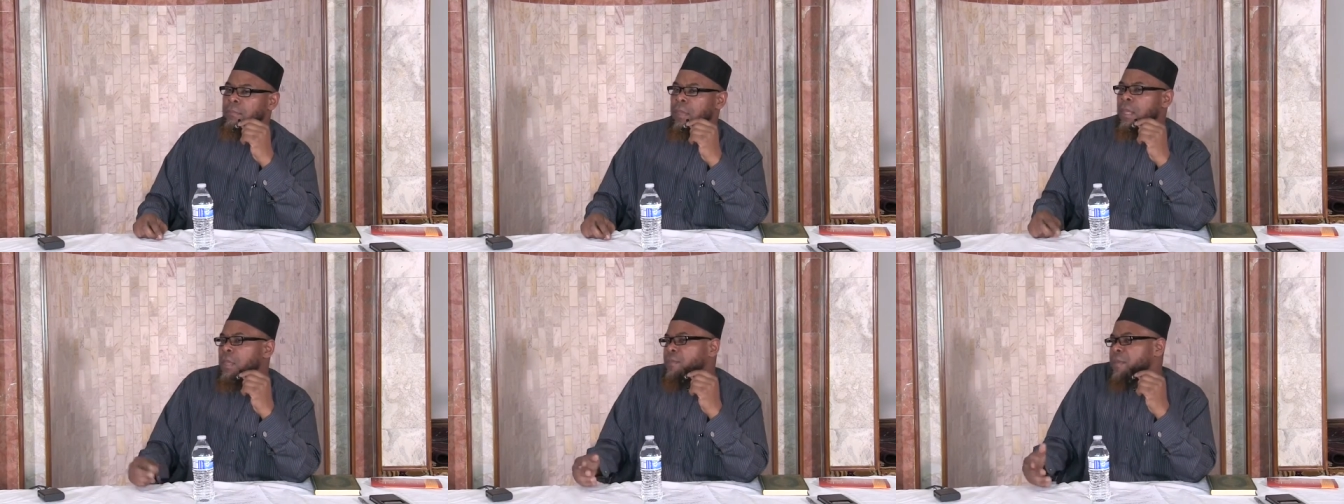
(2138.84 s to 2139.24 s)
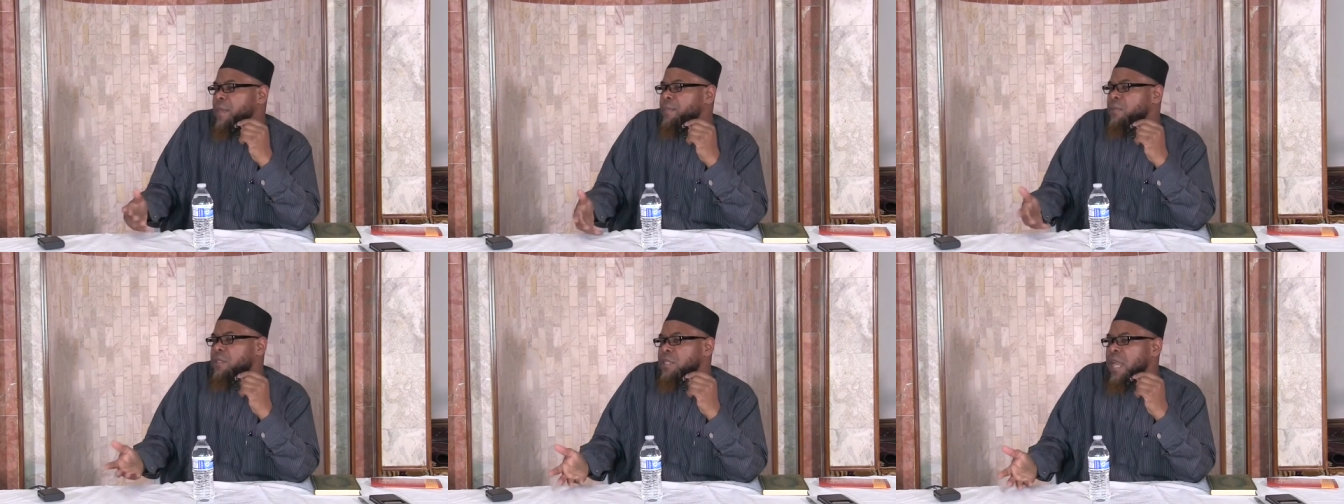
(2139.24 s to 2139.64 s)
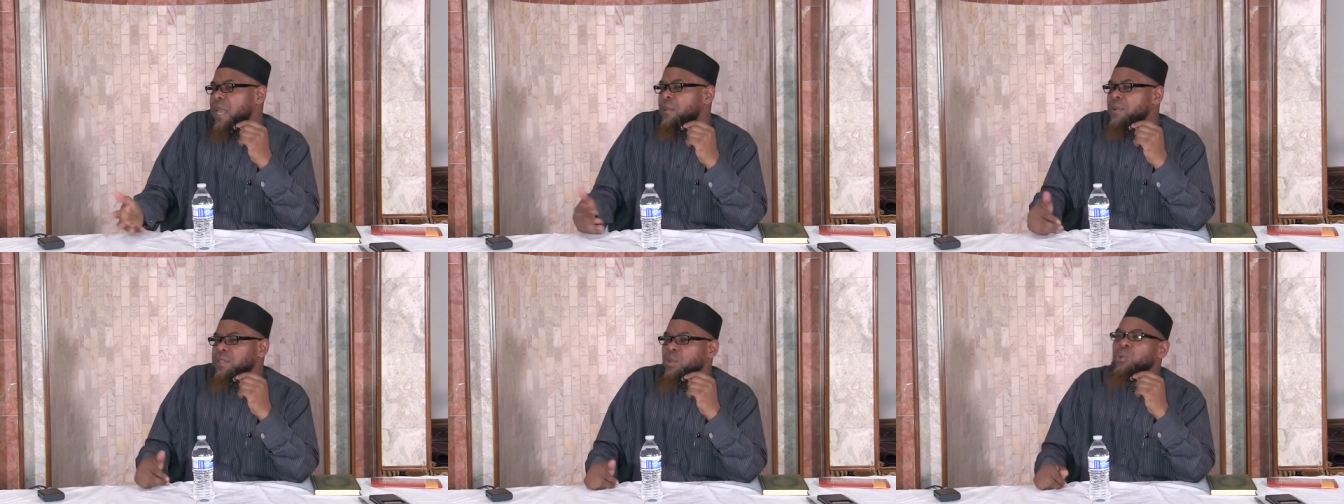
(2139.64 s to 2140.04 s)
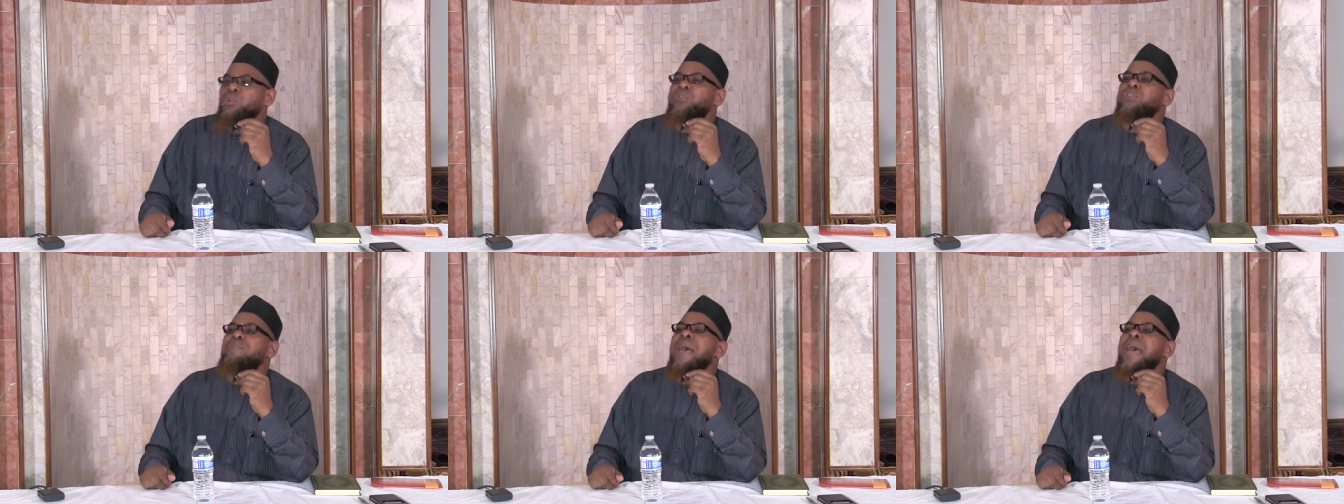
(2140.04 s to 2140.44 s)
Many people say it was
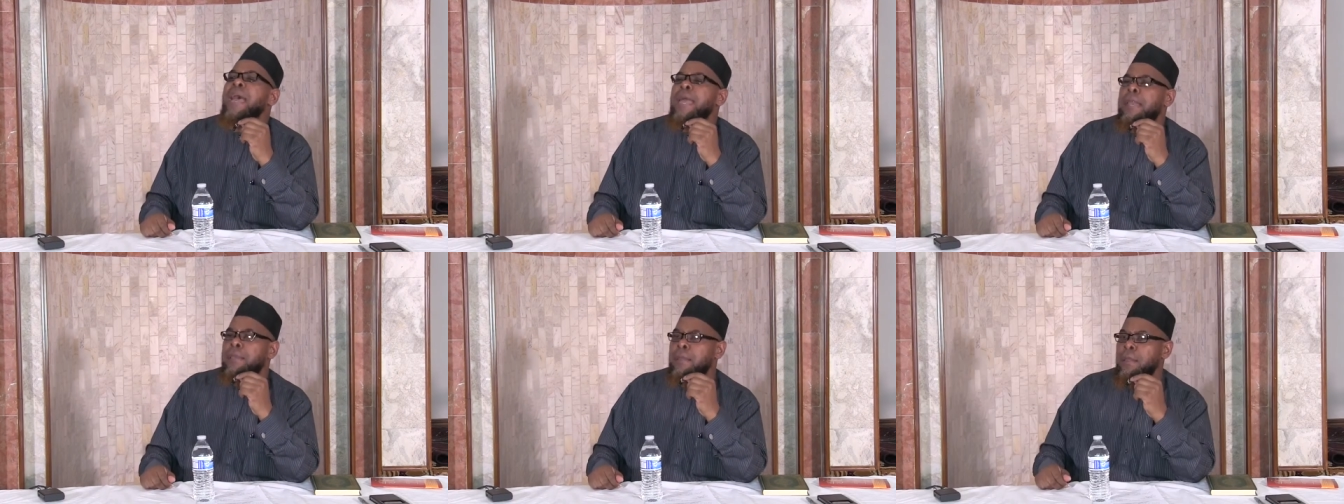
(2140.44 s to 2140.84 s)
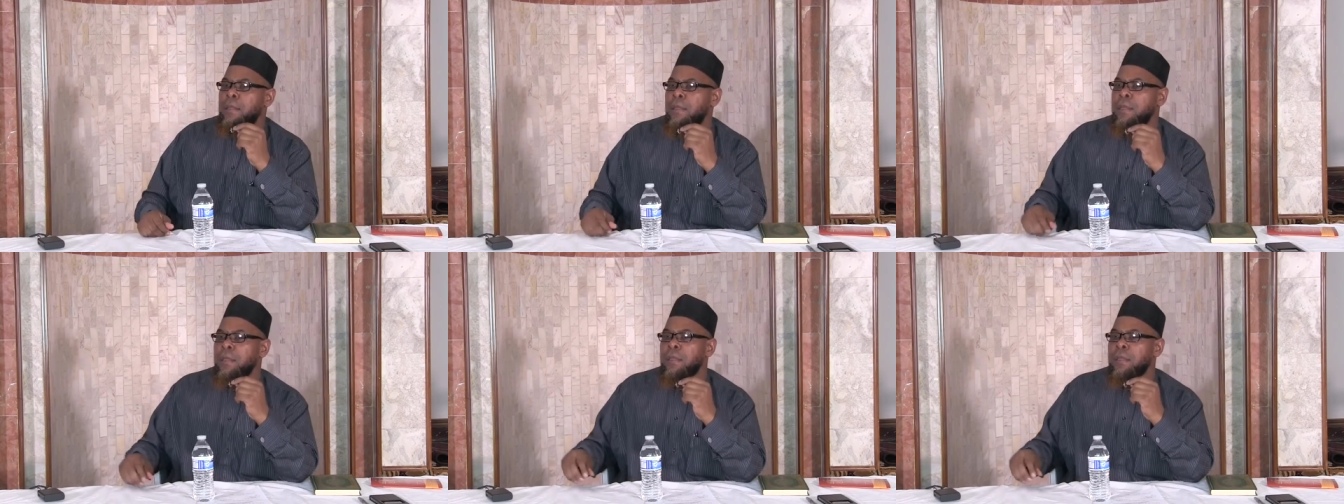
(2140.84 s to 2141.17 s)
Uthman,